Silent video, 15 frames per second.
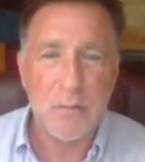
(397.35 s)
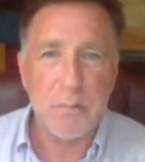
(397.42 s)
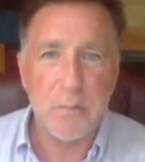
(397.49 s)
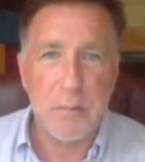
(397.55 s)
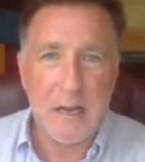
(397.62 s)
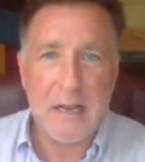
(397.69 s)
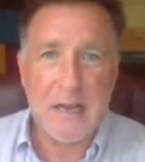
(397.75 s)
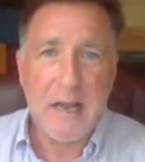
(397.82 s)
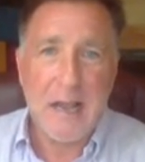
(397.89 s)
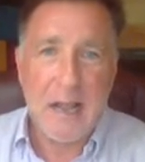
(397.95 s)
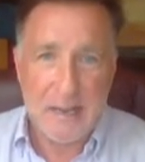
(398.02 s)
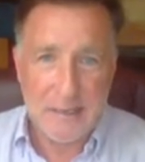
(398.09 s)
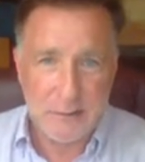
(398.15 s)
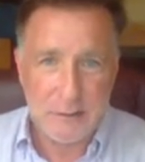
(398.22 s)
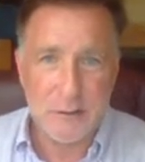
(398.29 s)
but
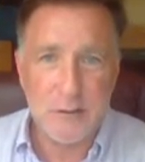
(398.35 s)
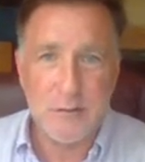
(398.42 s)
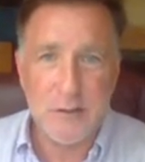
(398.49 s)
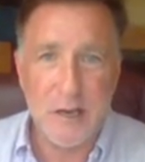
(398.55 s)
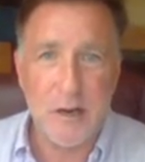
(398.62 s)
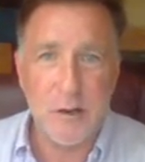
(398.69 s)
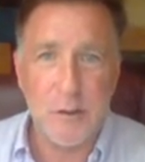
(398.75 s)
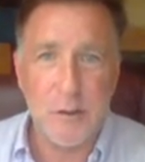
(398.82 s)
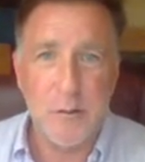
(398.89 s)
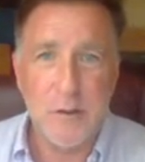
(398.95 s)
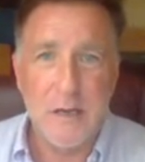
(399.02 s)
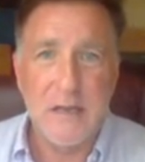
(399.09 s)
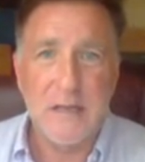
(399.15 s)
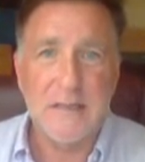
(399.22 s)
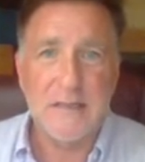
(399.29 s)
I do know
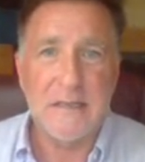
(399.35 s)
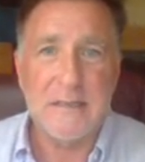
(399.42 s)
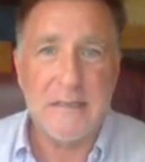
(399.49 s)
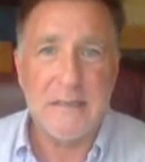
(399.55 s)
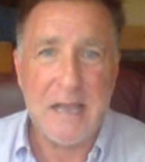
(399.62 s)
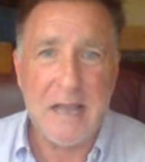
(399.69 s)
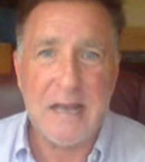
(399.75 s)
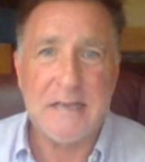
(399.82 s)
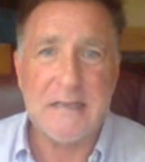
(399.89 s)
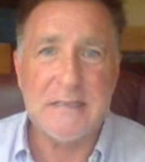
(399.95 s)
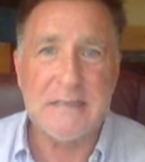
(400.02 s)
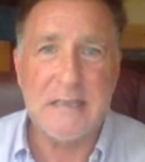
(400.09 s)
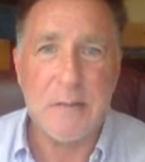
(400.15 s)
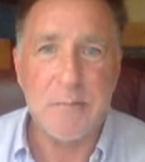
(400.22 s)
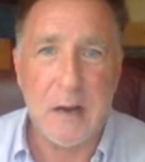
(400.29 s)
that that
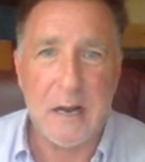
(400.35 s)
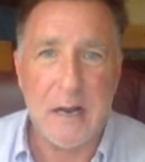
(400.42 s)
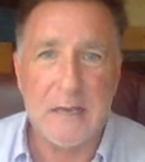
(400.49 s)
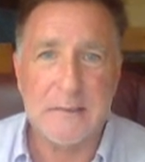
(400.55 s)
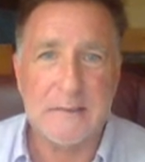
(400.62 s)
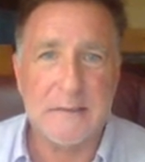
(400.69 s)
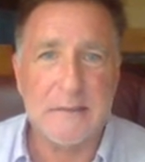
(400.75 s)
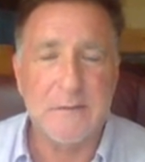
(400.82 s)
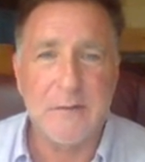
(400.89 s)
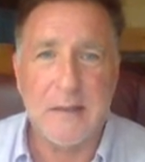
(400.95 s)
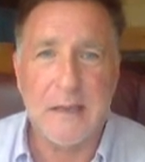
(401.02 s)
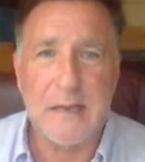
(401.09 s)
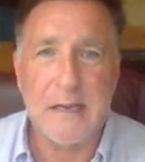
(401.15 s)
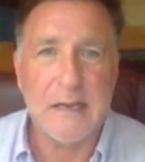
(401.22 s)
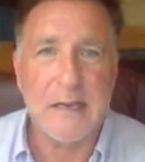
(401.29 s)
is a positive
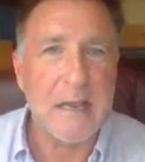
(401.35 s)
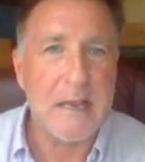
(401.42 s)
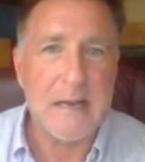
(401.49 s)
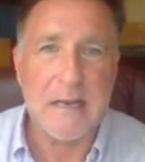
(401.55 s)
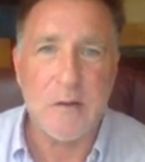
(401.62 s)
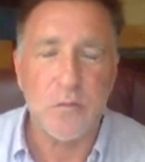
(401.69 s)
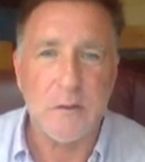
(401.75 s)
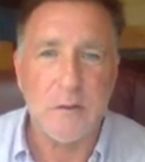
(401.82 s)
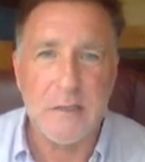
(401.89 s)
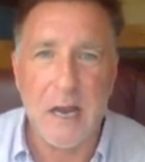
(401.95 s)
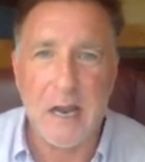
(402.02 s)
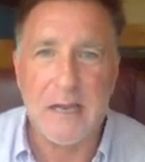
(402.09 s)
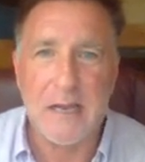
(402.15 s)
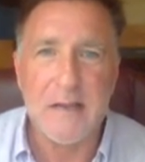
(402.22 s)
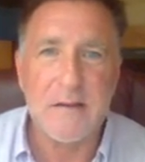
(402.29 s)
thing and it would
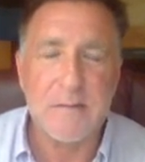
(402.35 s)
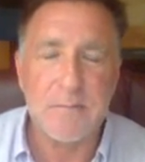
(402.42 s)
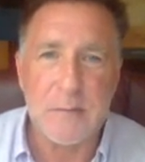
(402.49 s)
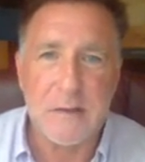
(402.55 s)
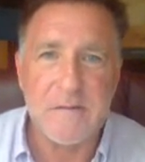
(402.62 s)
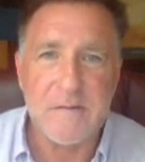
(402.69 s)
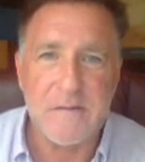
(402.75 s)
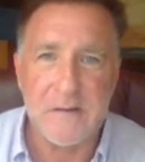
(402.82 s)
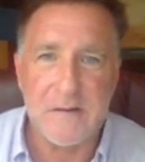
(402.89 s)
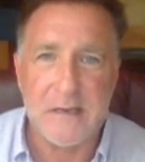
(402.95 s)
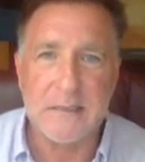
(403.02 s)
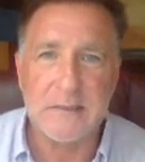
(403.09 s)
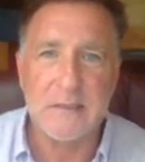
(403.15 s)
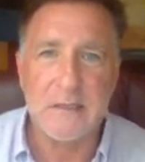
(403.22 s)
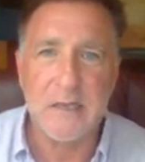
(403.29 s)
not be
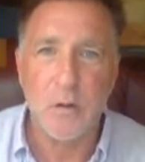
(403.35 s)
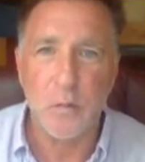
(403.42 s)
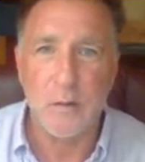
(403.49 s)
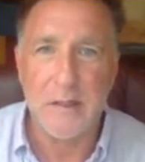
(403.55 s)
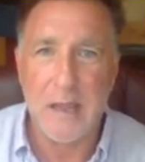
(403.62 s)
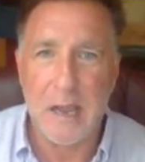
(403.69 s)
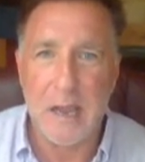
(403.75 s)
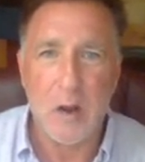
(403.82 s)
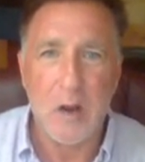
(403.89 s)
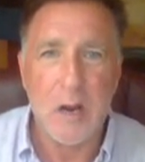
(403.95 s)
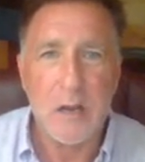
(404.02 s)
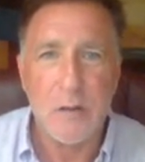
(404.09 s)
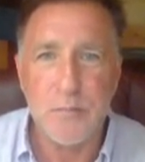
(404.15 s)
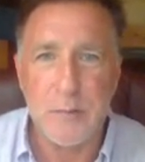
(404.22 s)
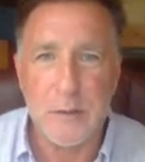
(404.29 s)
fixed without
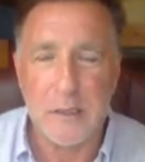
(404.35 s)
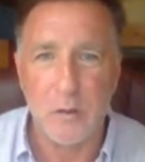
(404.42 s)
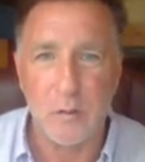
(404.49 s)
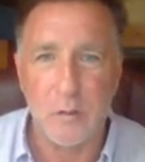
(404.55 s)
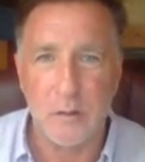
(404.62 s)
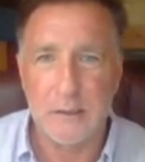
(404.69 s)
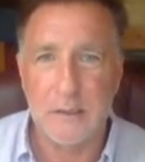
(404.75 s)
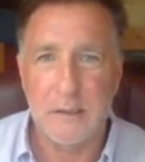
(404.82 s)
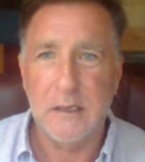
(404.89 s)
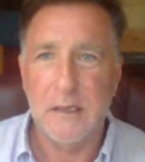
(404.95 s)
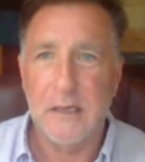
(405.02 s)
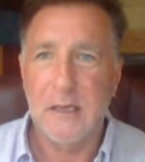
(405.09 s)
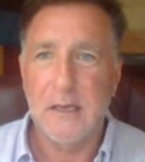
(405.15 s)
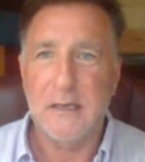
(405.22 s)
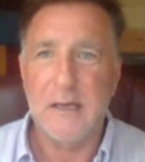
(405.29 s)
Bitcoin.
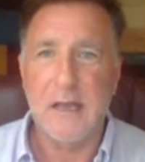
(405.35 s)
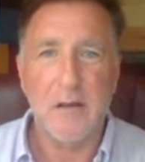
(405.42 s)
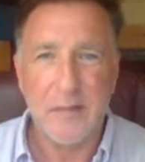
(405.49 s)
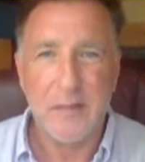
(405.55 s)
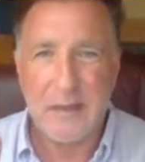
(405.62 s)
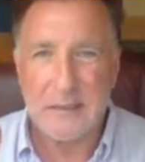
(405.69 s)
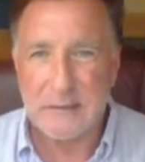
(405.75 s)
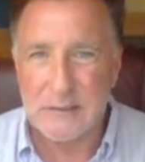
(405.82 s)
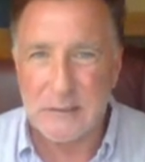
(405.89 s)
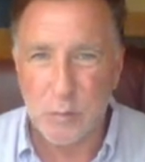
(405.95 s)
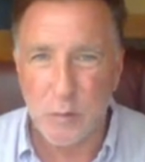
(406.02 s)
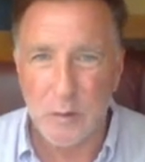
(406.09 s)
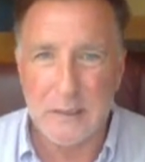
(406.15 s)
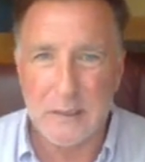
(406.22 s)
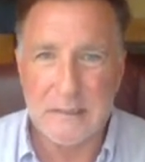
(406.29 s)
Now, that's just
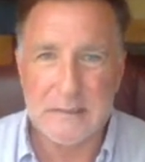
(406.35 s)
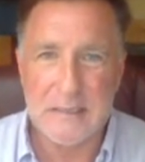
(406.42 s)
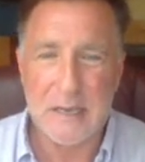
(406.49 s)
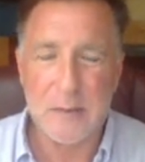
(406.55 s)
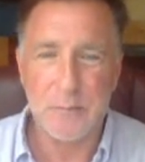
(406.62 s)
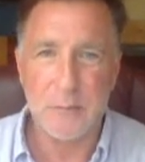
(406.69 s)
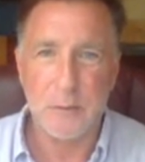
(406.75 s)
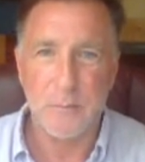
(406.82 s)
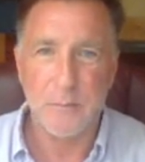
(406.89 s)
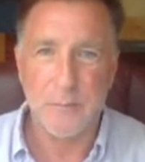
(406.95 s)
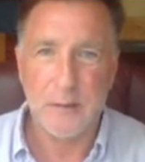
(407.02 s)
one example.